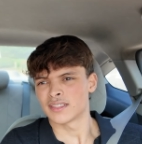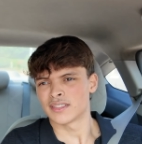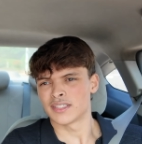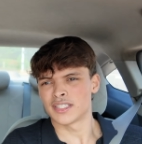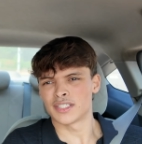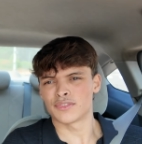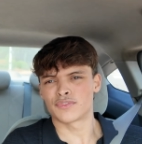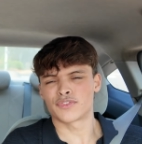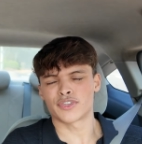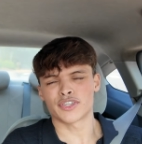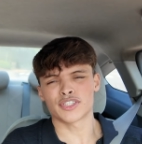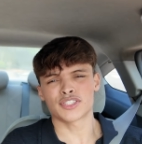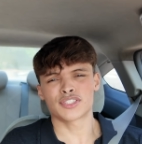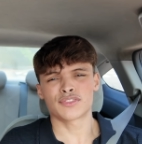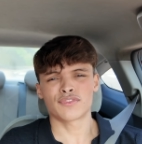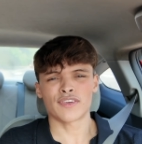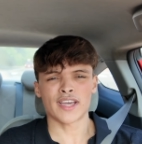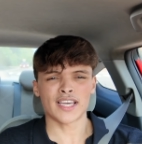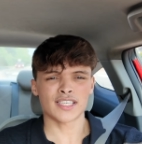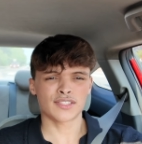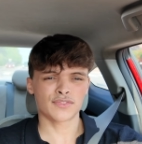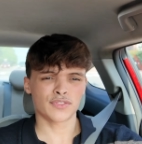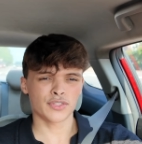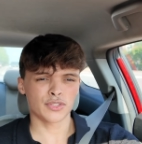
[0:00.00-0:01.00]
The first
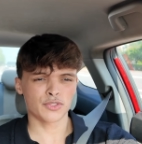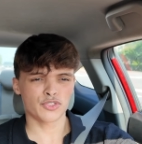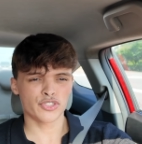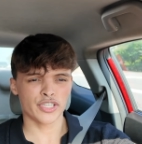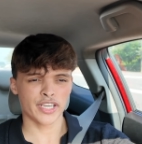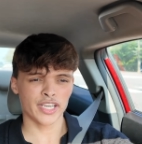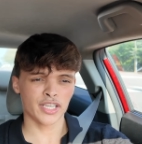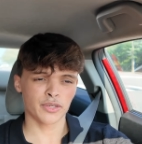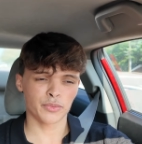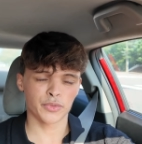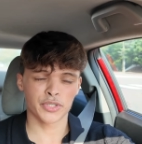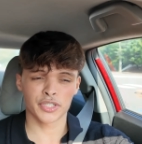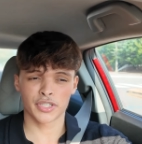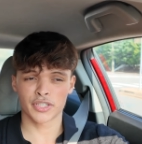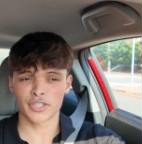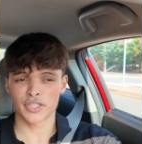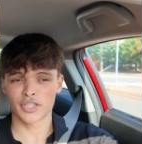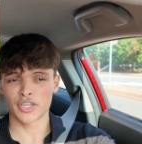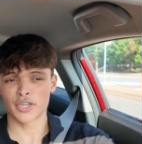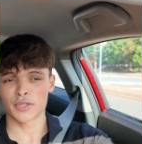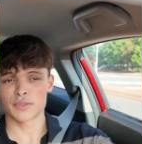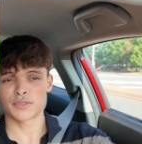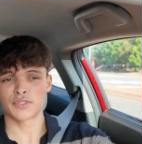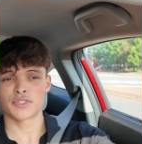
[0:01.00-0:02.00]
fast food chain we're
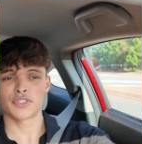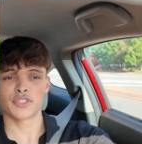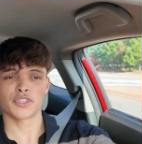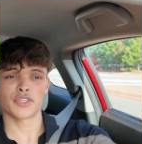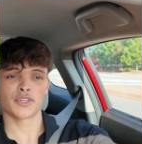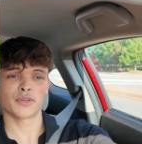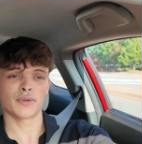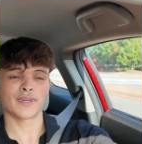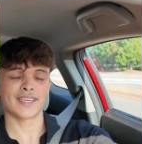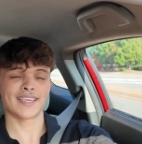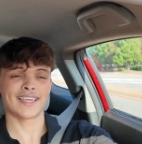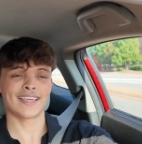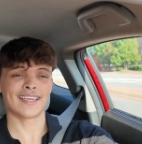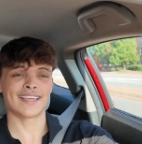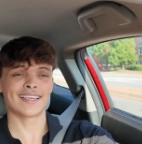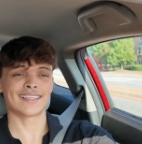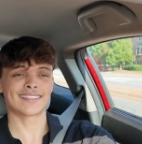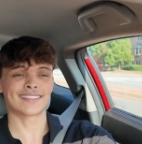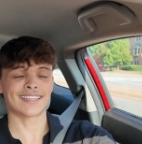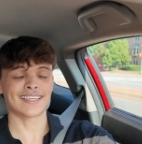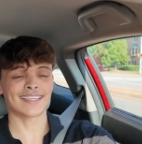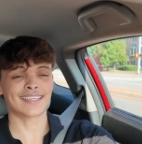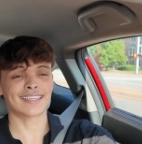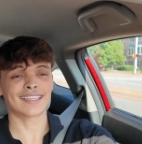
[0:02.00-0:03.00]
gonna go to
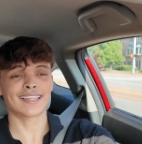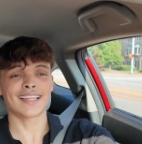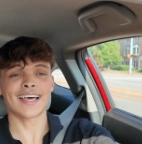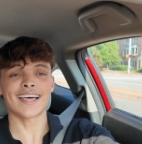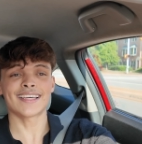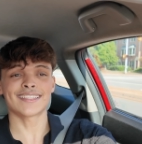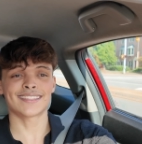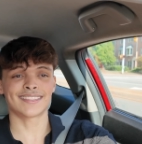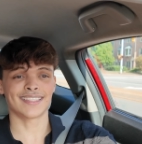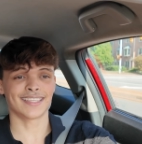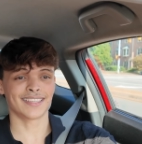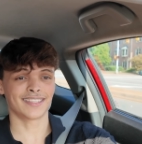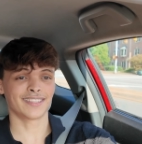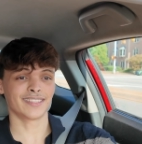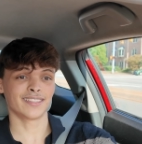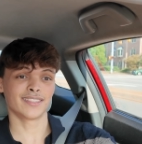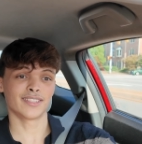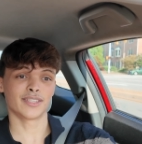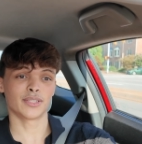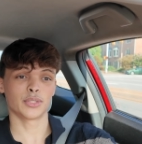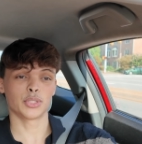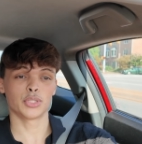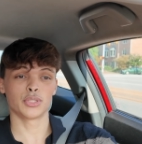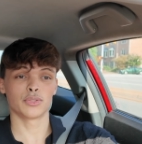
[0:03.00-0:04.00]
is a classic. You
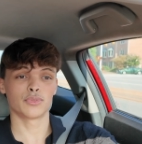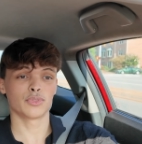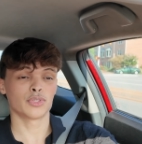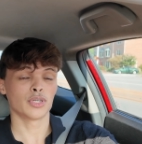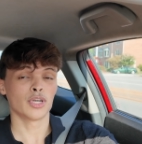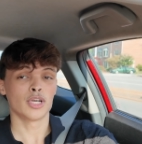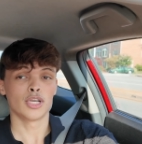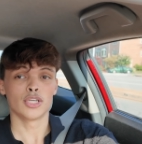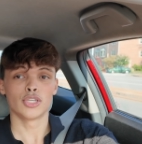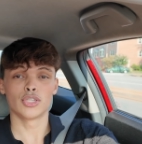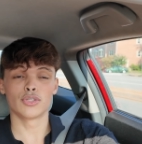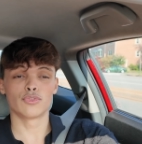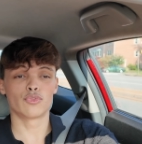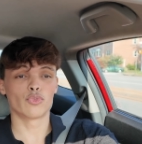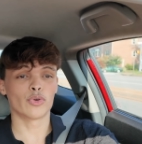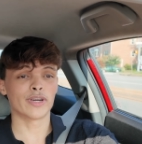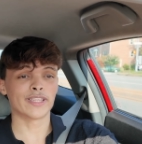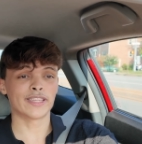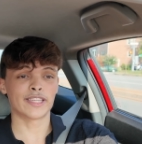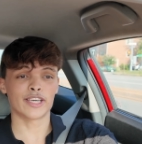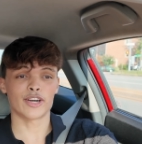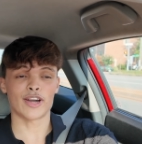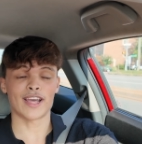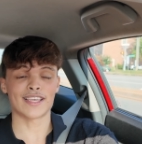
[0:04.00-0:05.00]
know, you you've
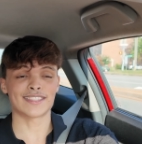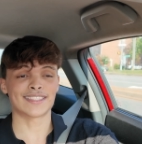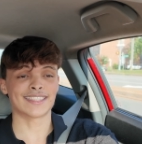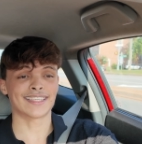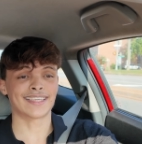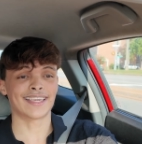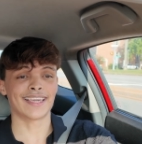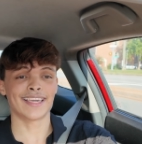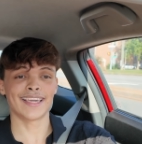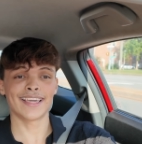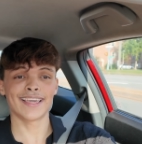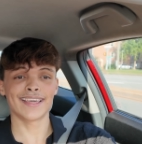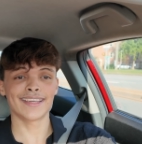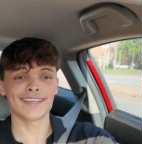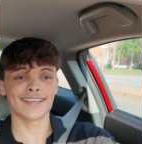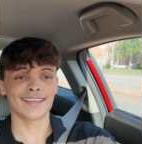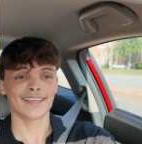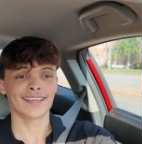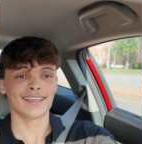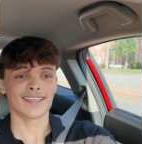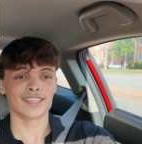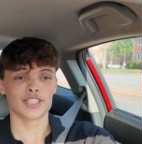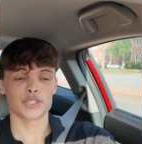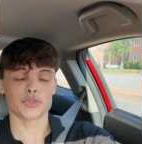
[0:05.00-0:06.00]
went there as a kid.
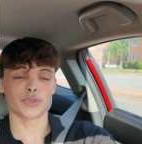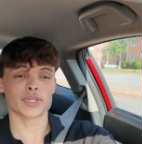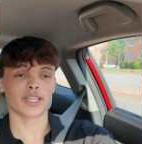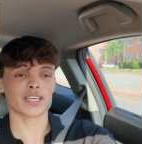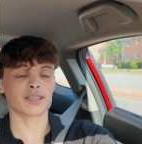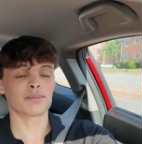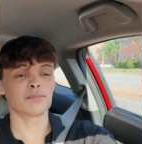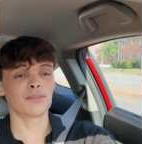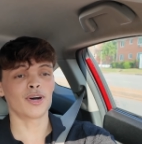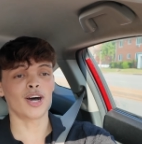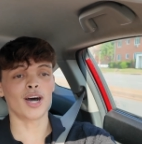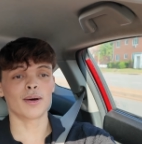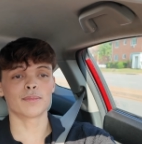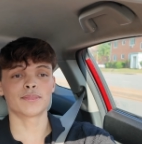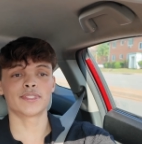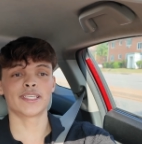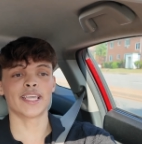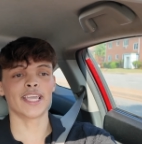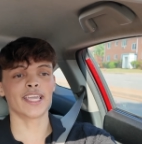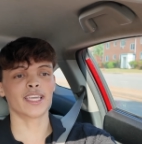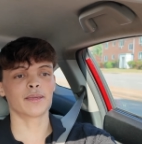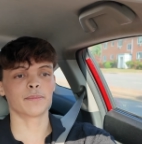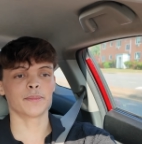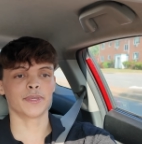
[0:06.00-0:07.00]
You were like, "Mom,
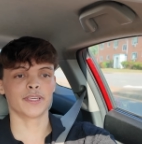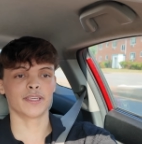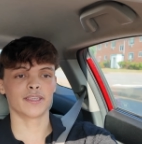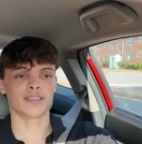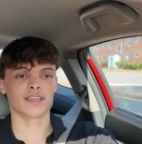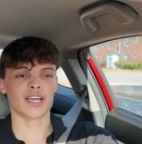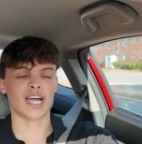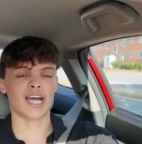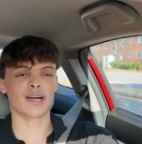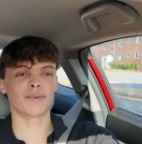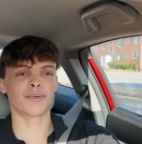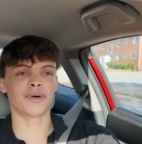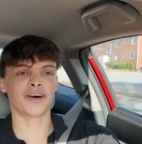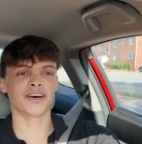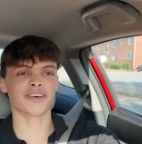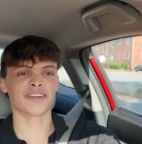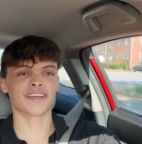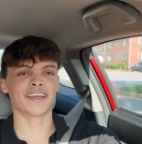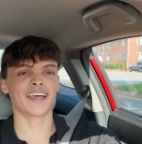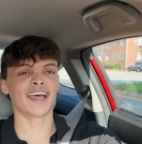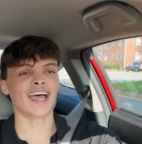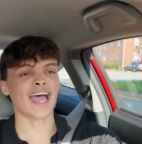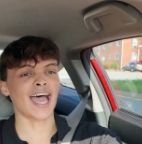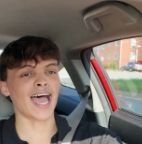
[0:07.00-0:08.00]
take me. I
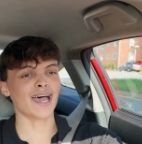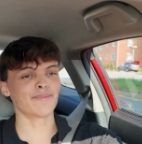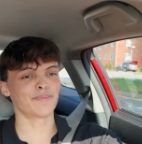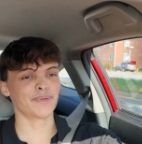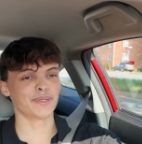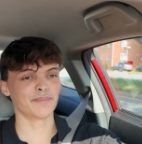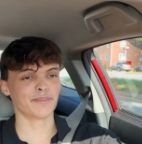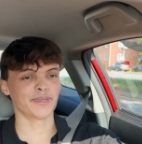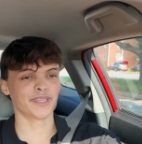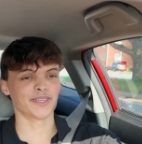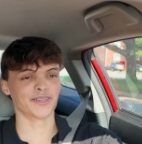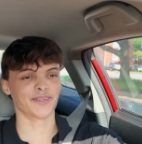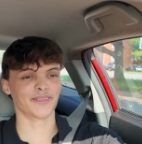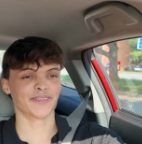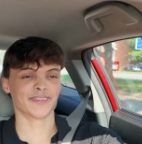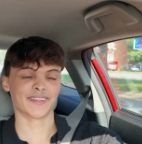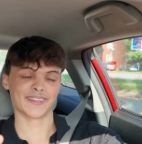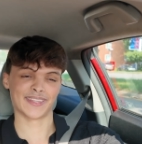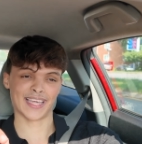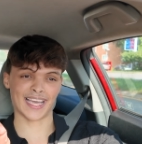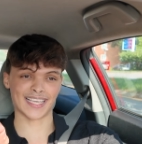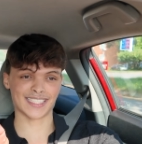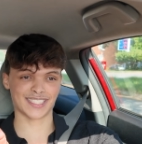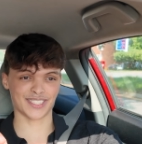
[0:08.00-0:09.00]
want a Happy Meal."
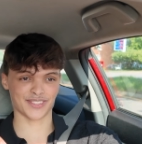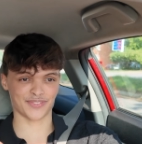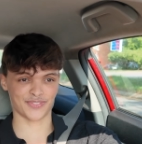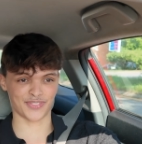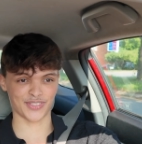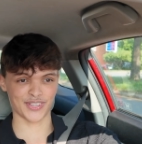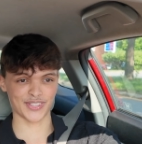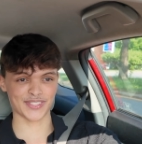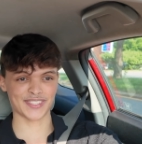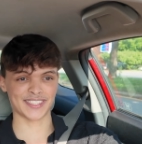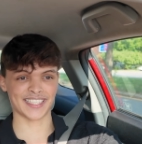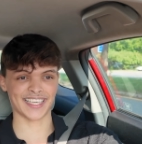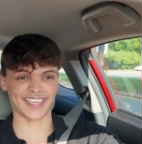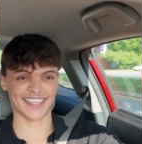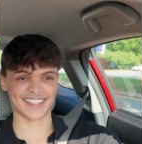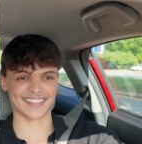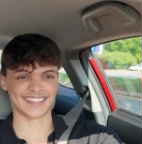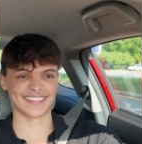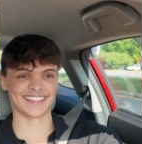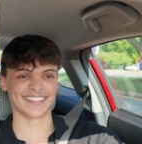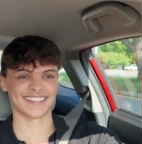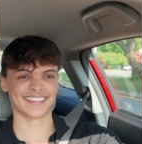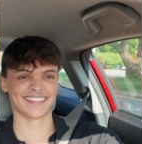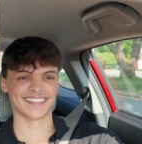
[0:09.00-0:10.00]
That's the first
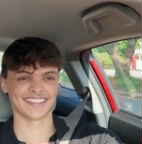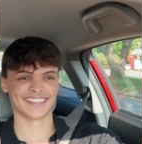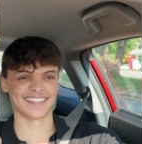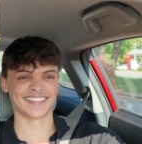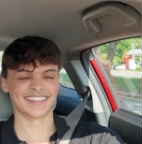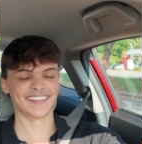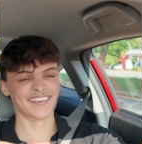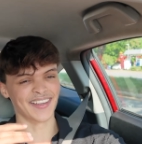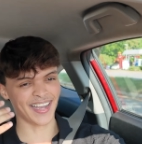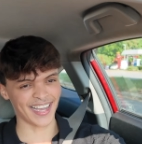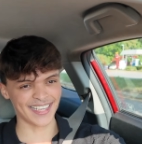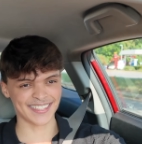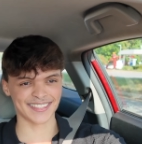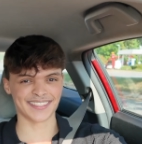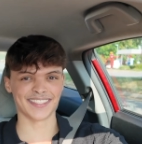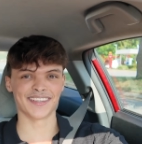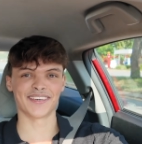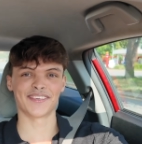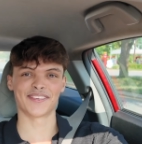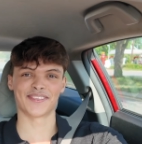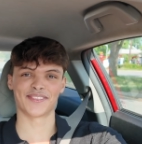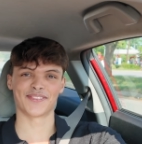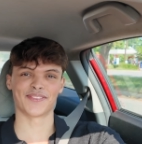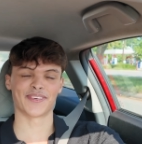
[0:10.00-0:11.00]
hint. You guys
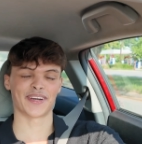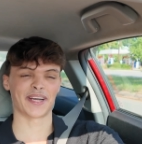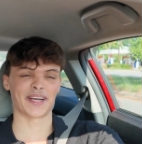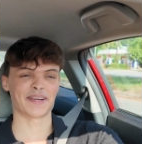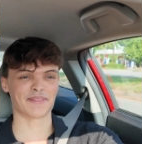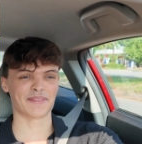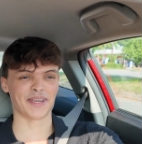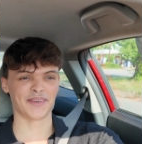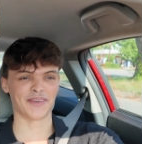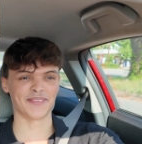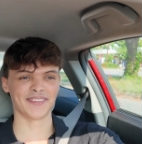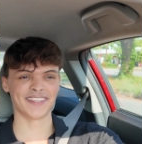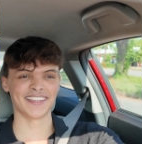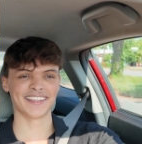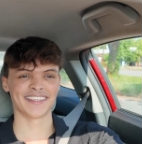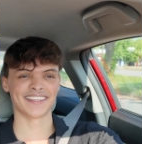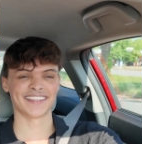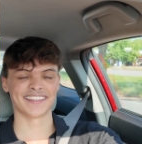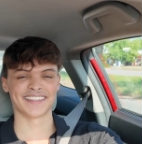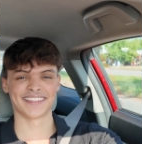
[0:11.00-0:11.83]
know where I'm going?